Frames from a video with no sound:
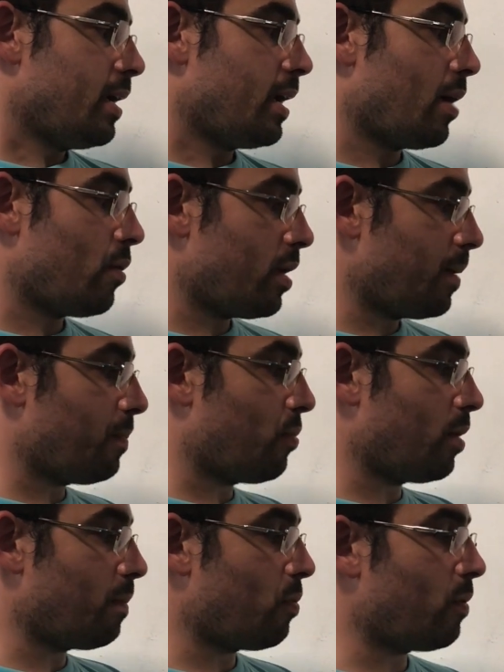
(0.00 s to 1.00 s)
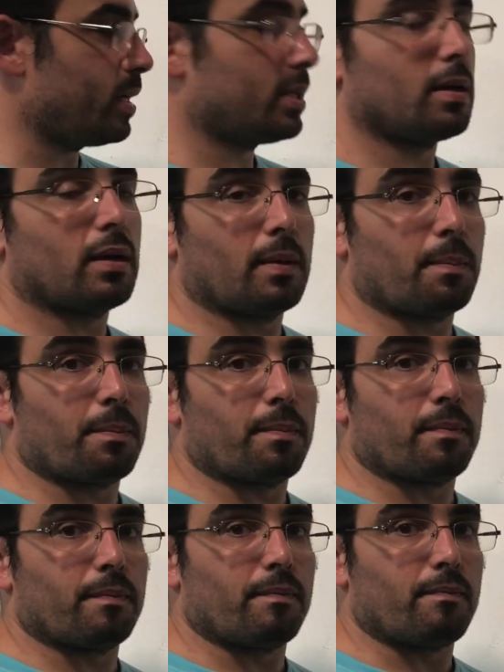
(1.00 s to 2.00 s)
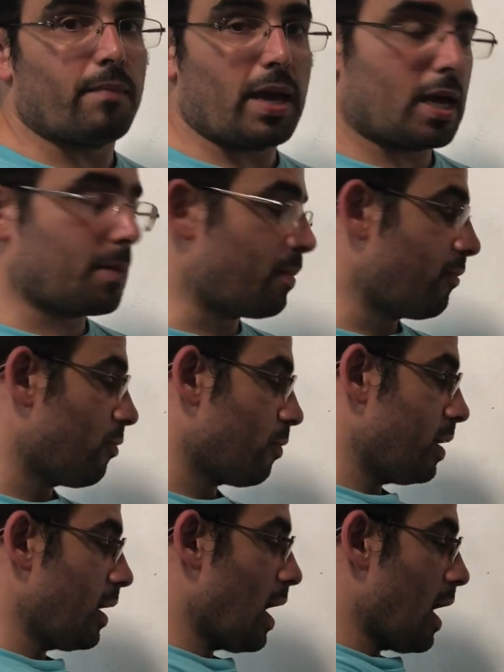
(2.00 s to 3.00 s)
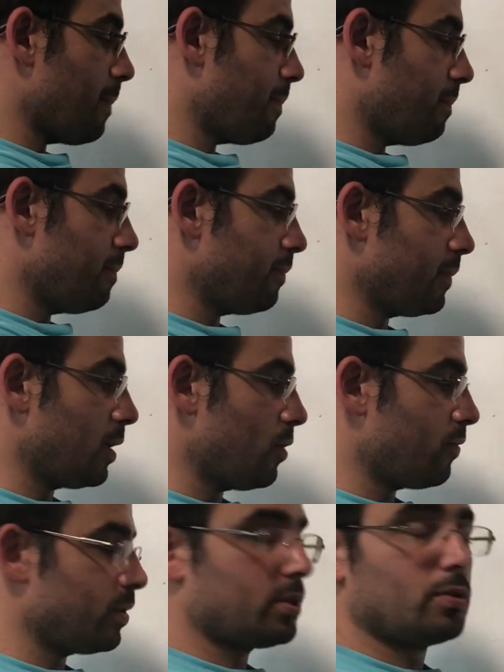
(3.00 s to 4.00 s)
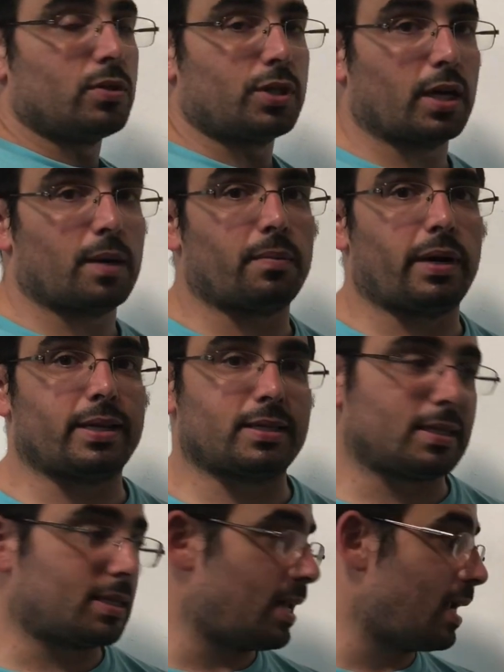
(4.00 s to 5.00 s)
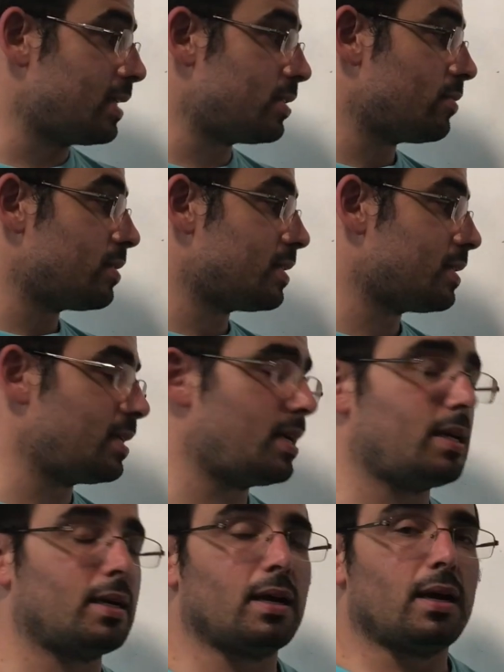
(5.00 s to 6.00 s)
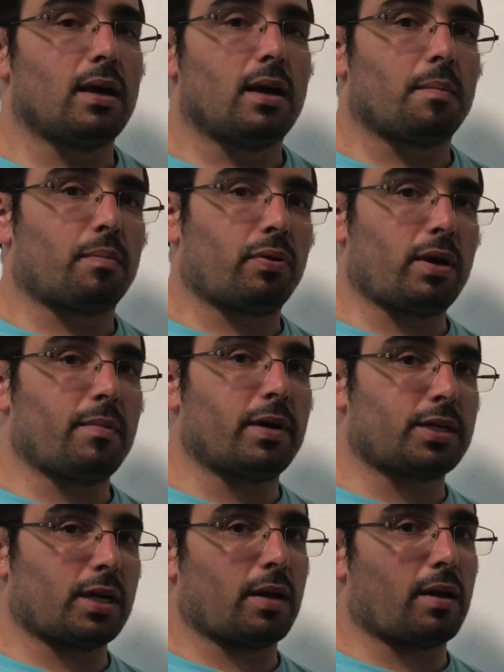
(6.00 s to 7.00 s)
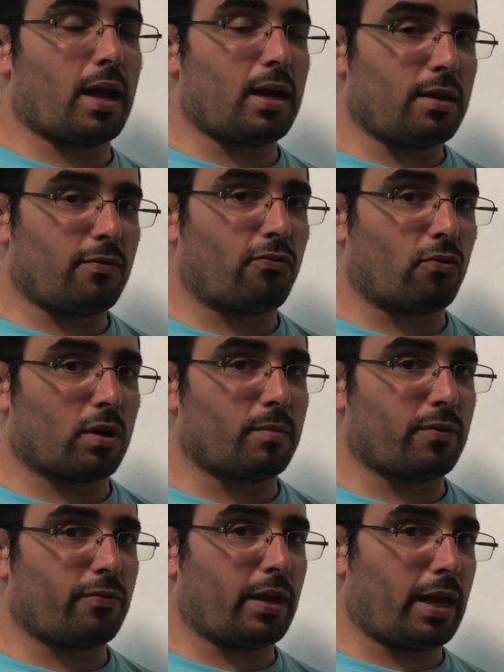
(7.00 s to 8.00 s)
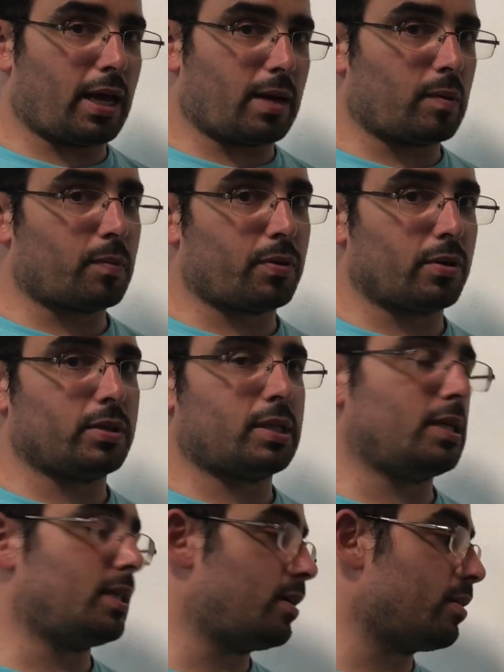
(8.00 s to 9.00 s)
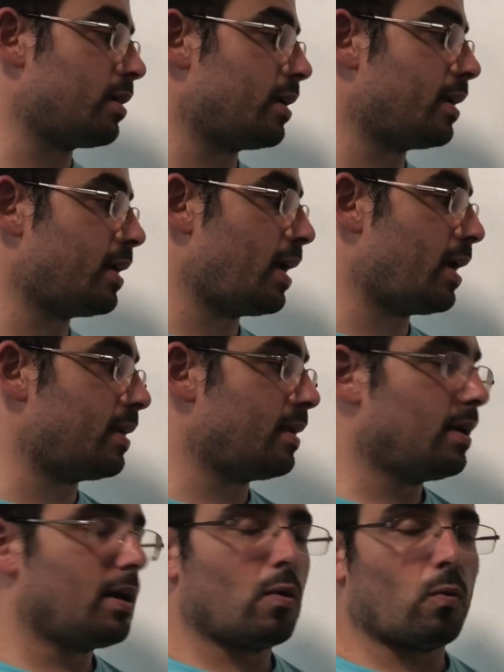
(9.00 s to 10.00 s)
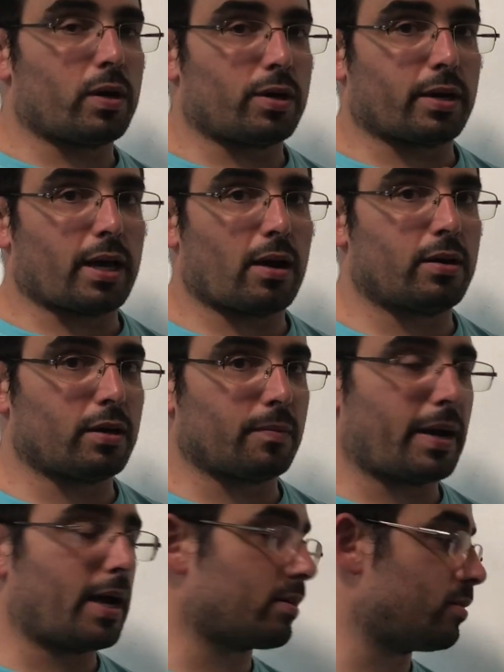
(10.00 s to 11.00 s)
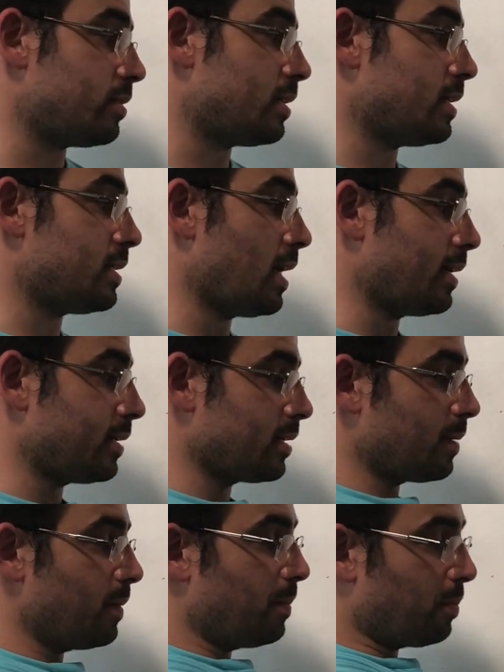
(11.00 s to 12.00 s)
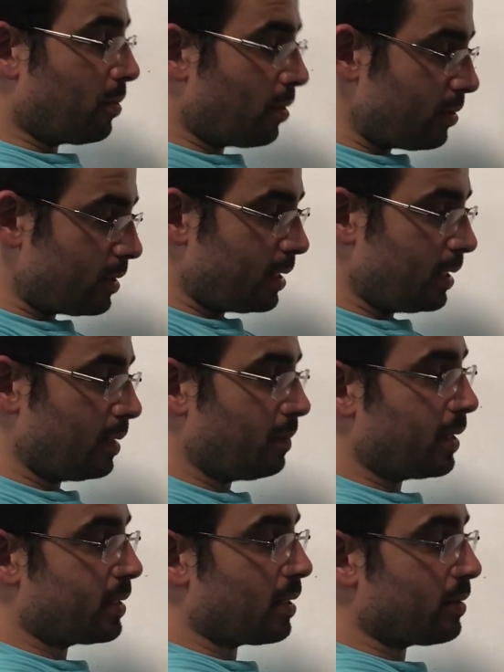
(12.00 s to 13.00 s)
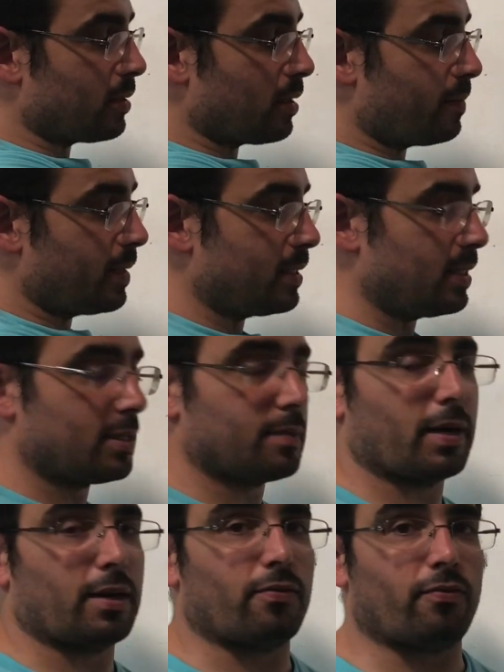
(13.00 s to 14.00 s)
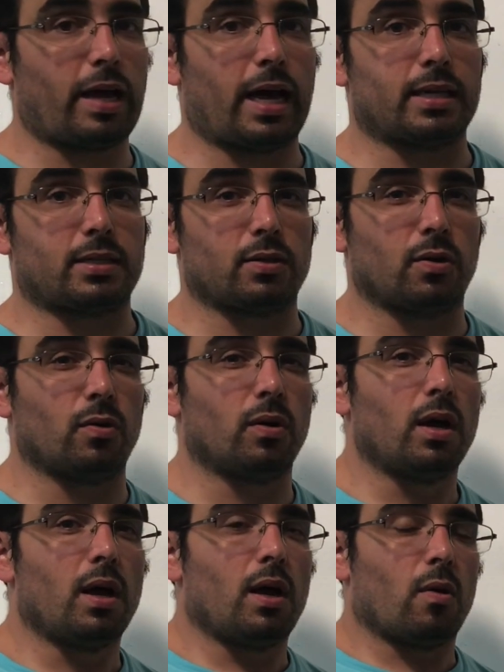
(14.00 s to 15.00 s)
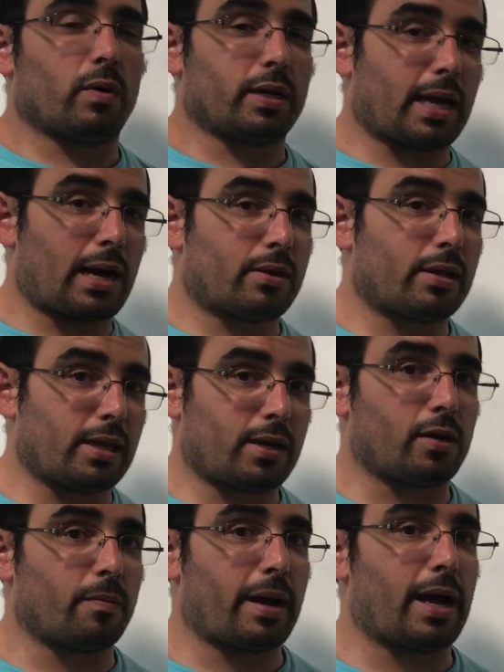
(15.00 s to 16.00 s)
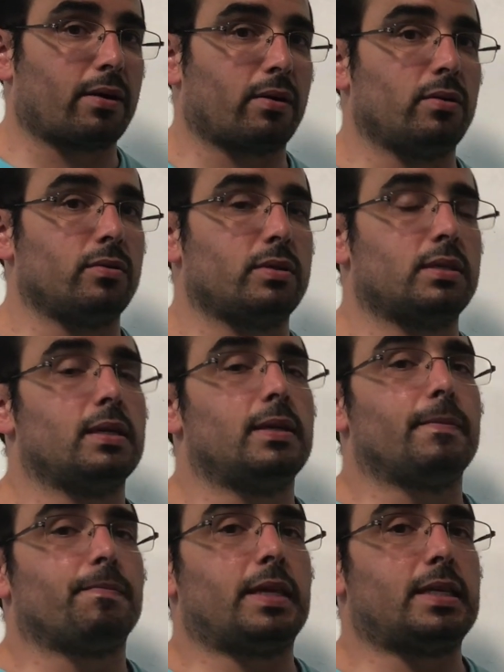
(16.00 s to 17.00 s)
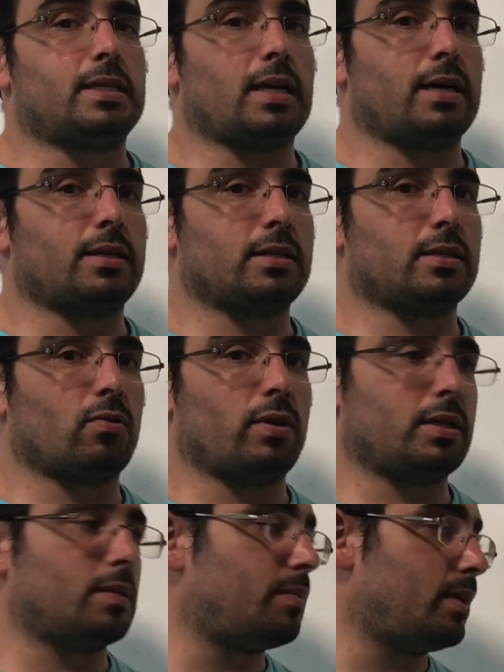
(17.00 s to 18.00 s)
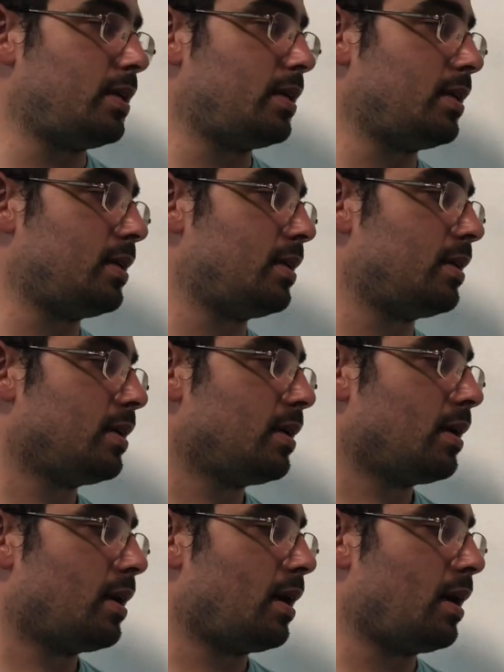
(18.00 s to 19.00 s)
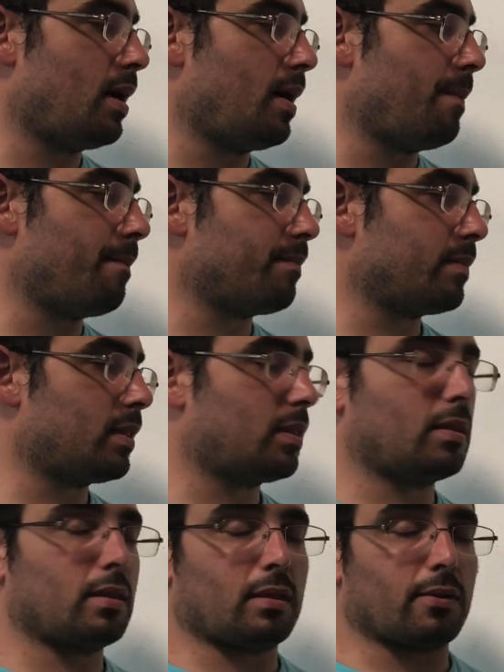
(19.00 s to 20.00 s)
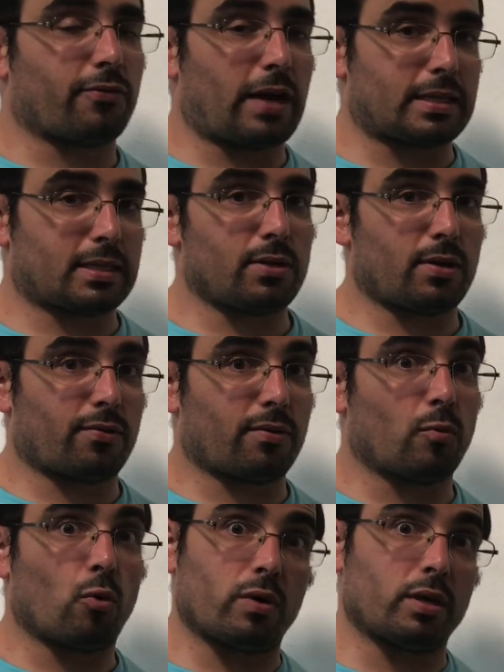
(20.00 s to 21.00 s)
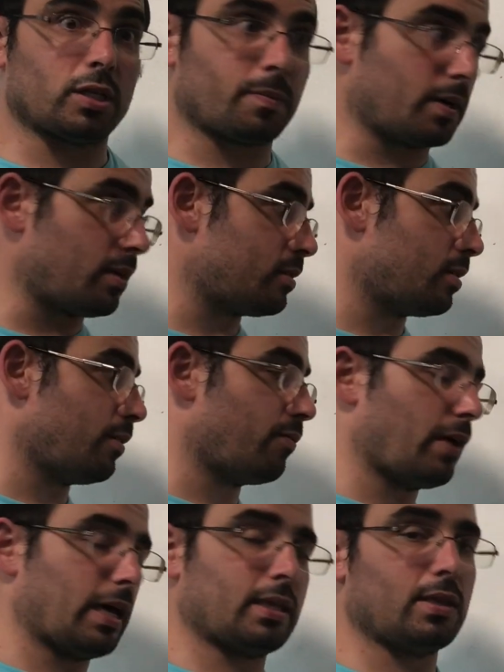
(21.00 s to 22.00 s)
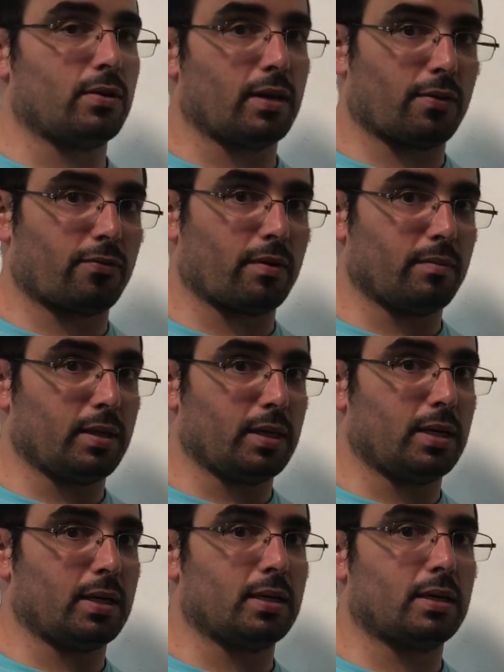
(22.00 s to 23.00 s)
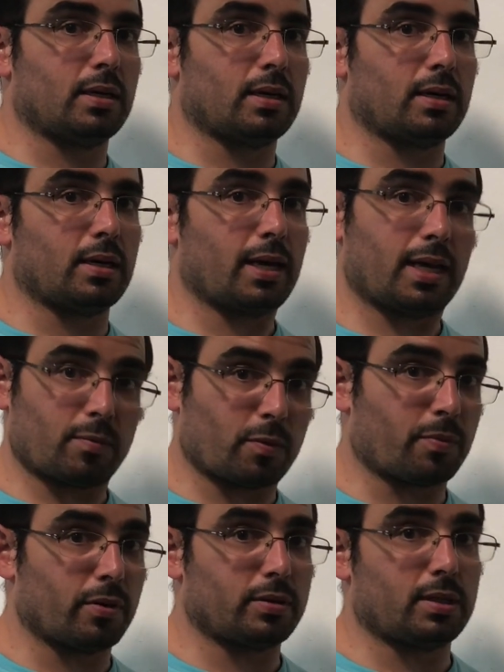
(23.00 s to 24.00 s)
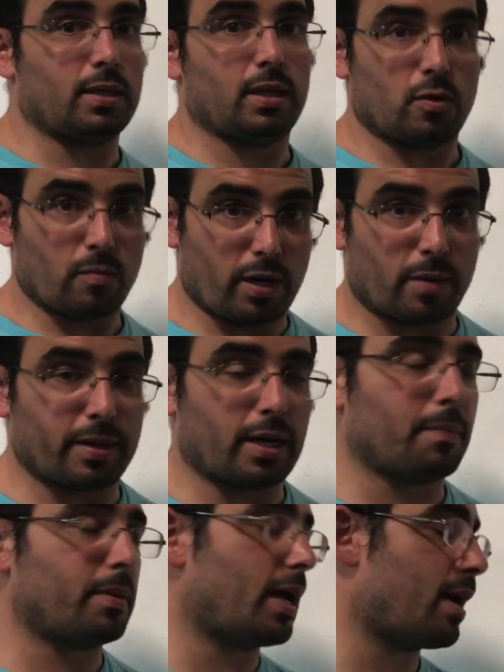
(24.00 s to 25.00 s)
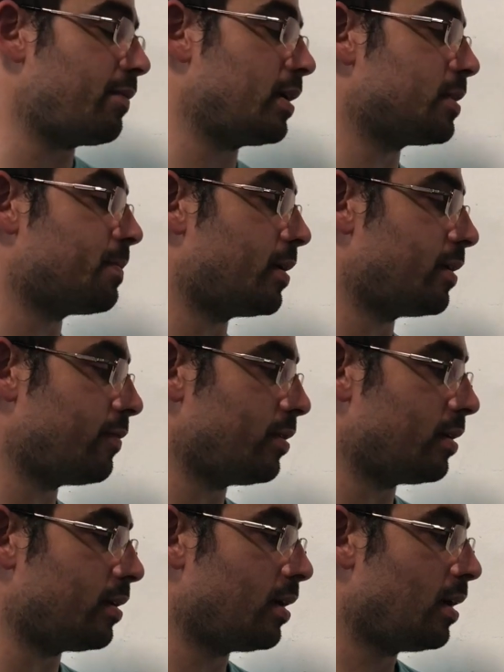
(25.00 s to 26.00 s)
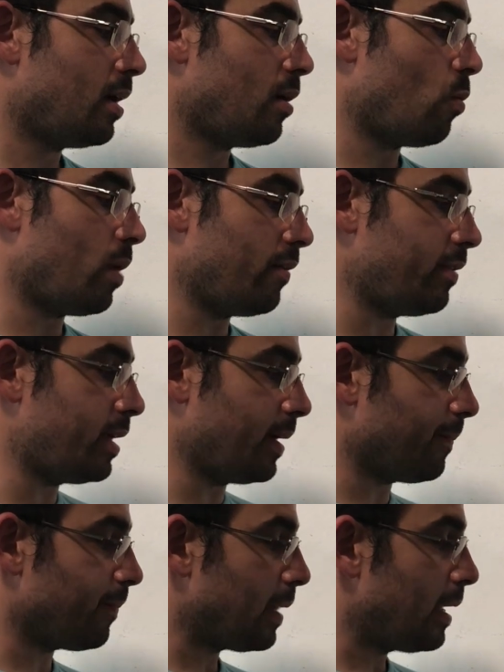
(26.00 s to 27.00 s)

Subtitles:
Now, an important point to make before we hop over to chicken breast is that, as you can see, pretty much any form of animal protein that you're gonna get when you're counting your macros is not just gonna be protein, but it's also gonna be a decent amount of fat. So when calculating your macros, it's not just going to be the fats get from oils, but also the fat that you get from the animal protein that you may or may not be having as part of your way of eating.